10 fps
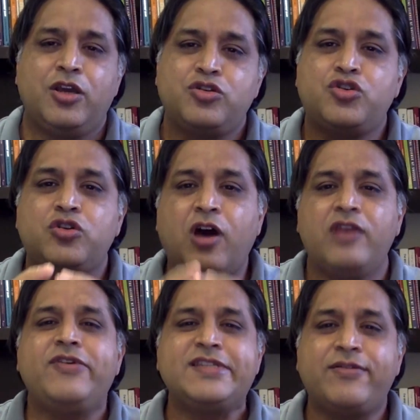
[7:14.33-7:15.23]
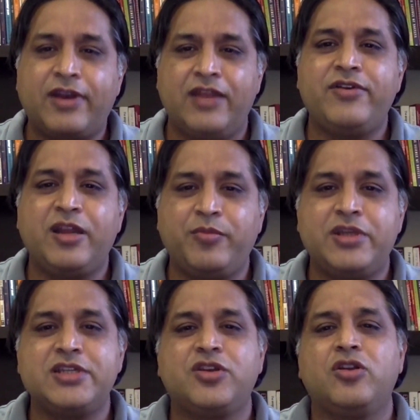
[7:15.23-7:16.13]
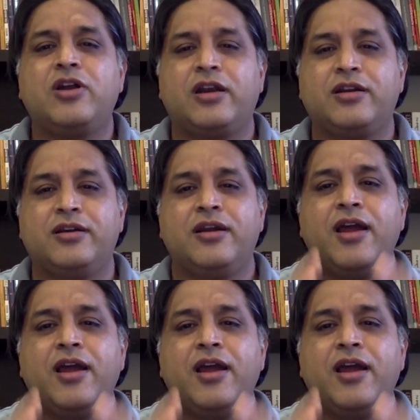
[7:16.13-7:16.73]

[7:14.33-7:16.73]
So you should always have relevant images in your article.